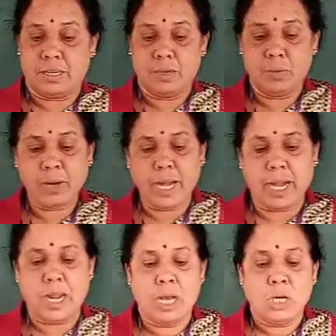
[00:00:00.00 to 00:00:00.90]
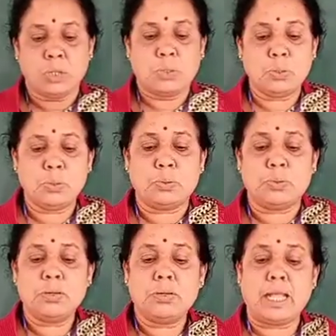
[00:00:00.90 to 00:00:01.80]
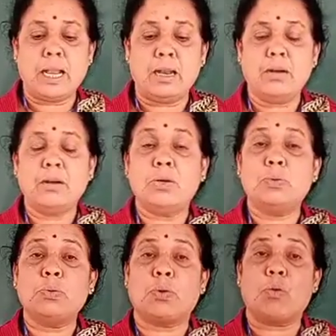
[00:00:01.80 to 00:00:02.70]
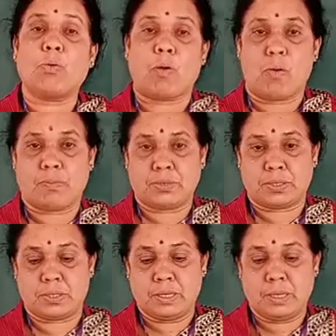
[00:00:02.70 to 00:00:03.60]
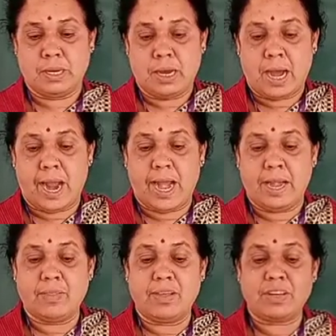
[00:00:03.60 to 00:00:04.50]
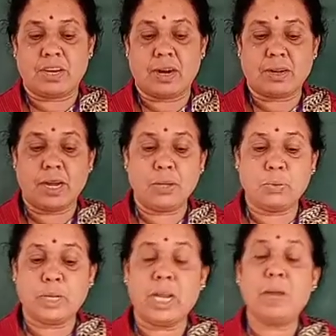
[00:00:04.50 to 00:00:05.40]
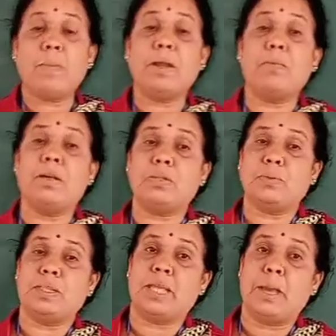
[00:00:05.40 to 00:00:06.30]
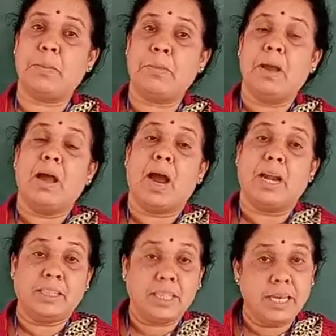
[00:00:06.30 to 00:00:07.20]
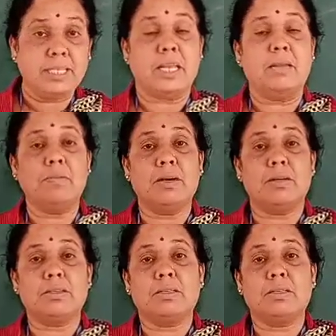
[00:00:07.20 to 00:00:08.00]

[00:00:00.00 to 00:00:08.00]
Okay, so they learned to grow crops and they started to keep animals with them, and these animals